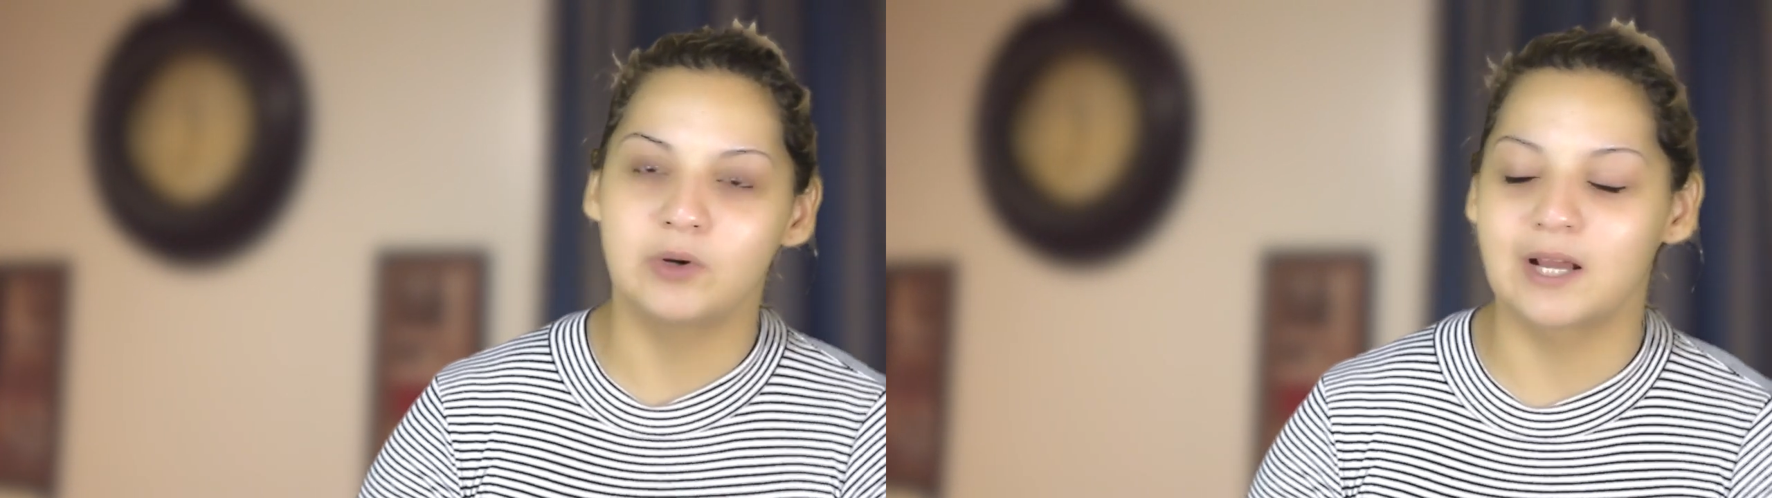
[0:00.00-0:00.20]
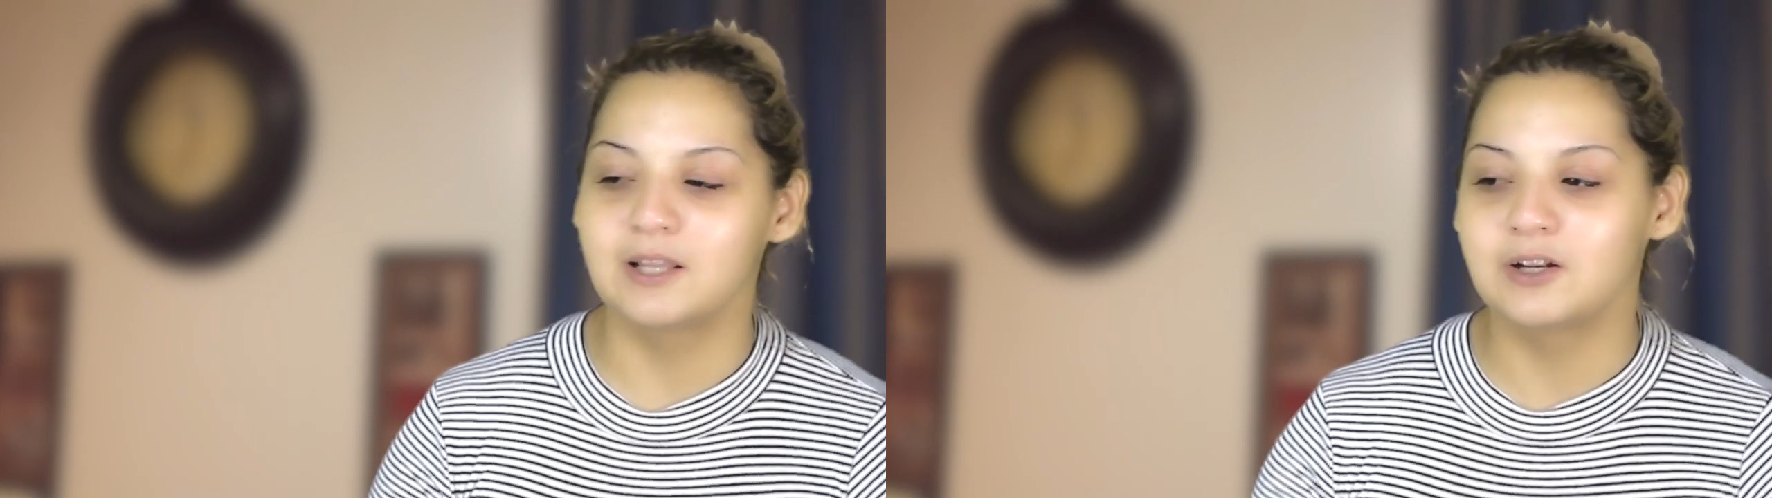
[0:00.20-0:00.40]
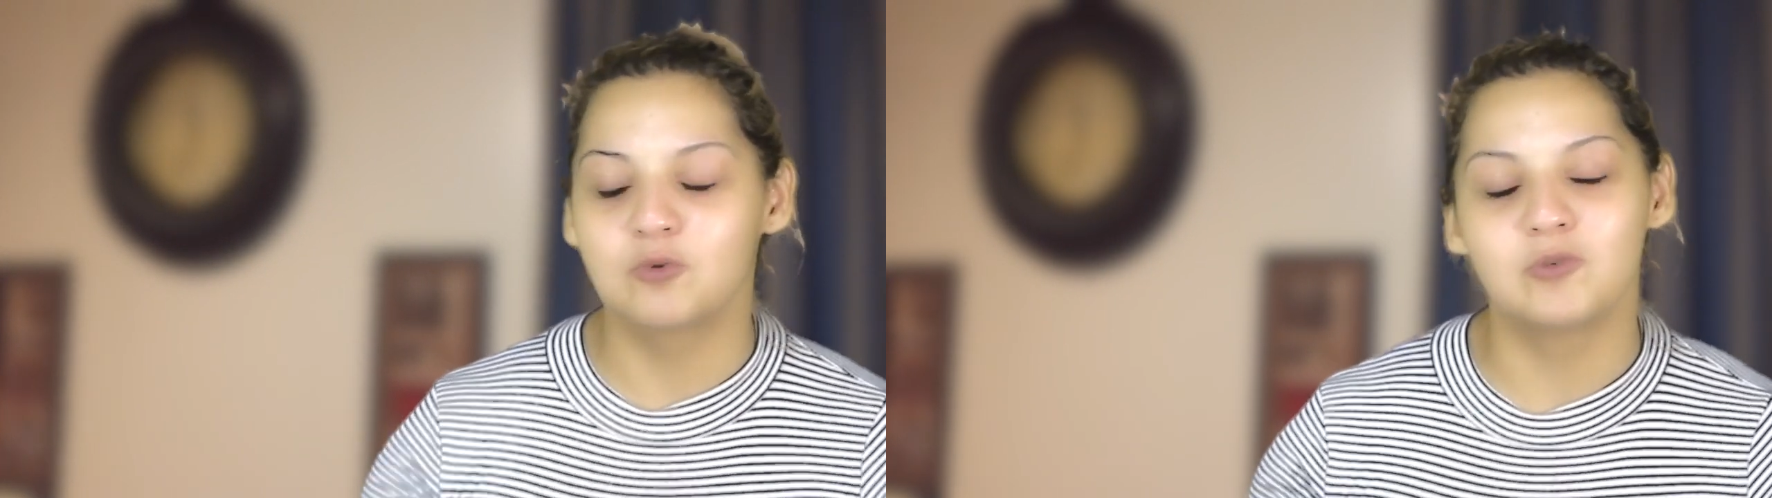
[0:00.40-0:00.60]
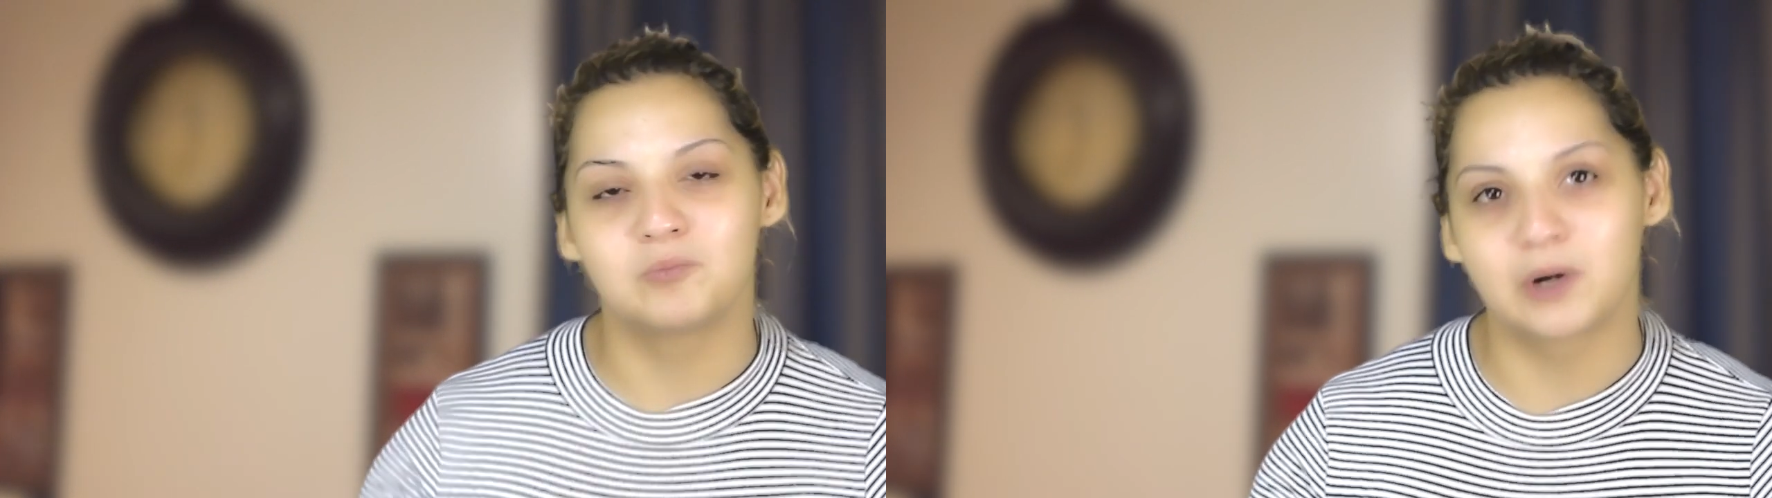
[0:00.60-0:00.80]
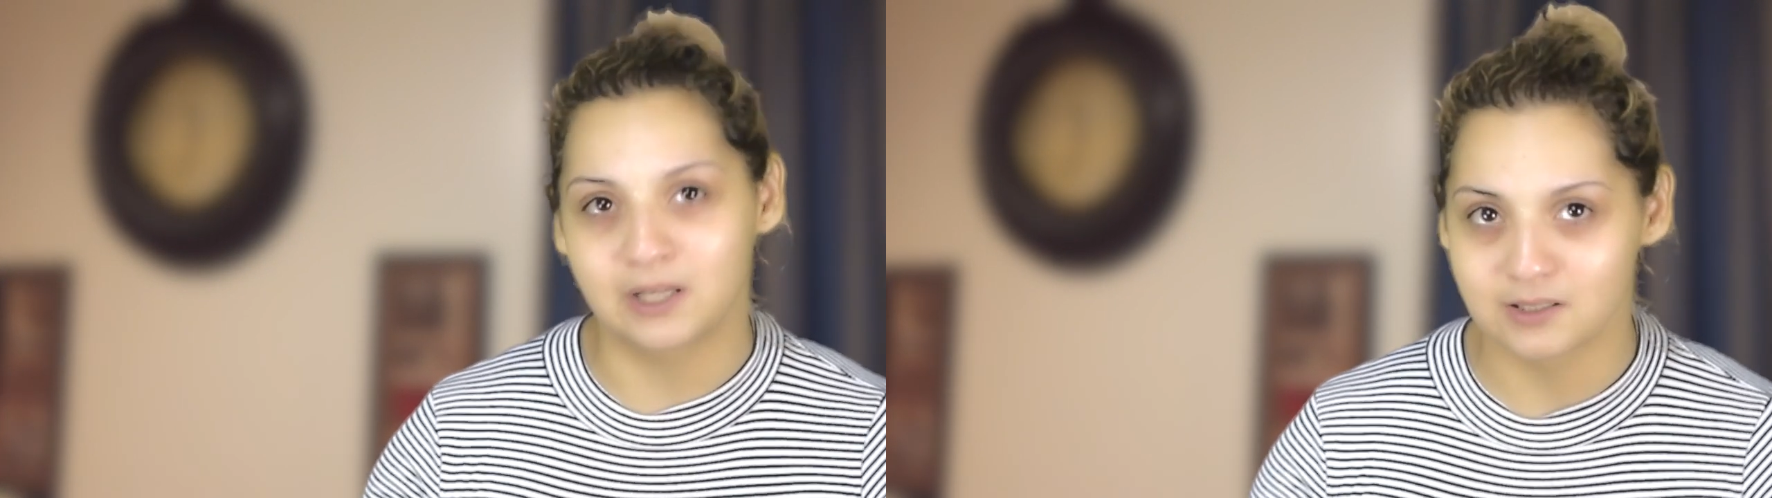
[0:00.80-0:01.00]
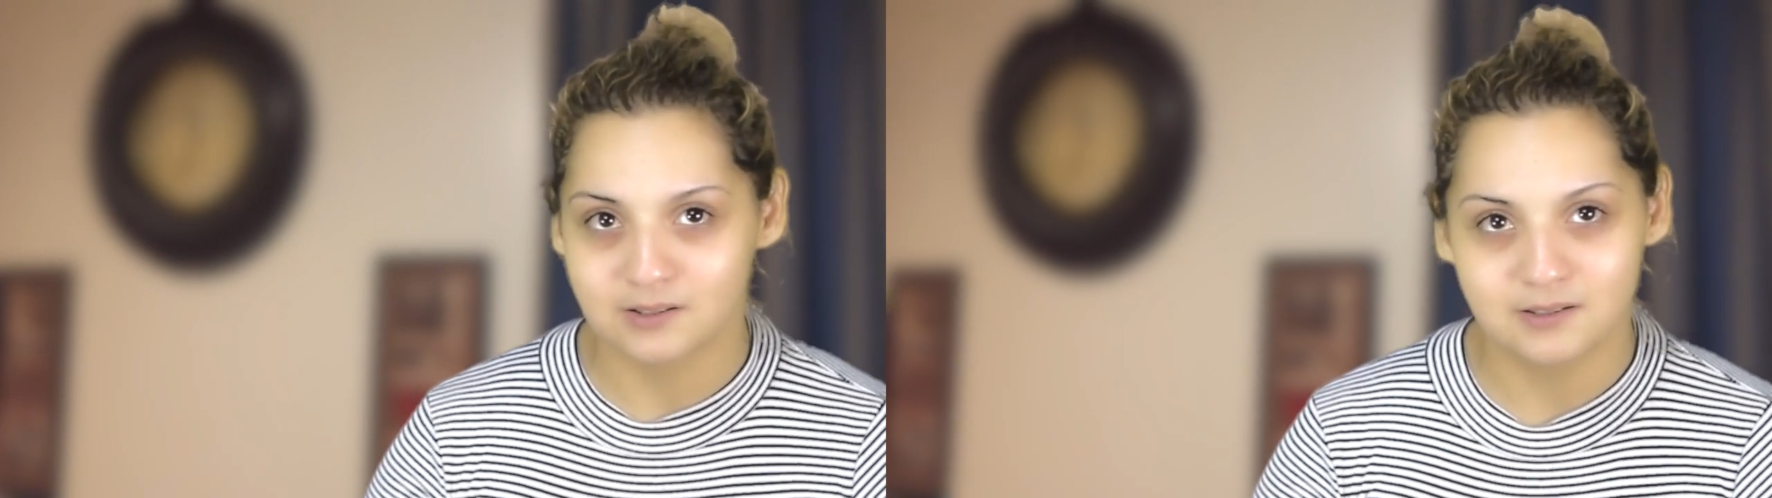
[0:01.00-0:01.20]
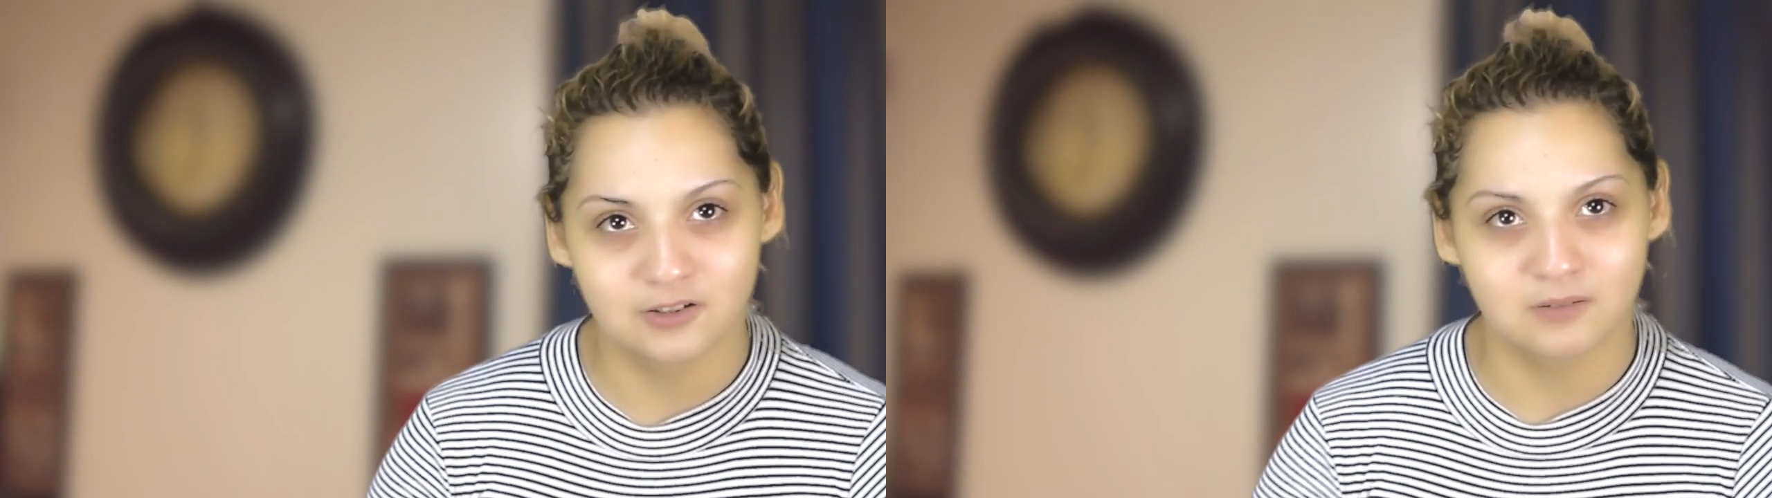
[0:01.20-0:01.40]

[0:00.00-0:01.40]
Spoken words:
We can't let no one break us.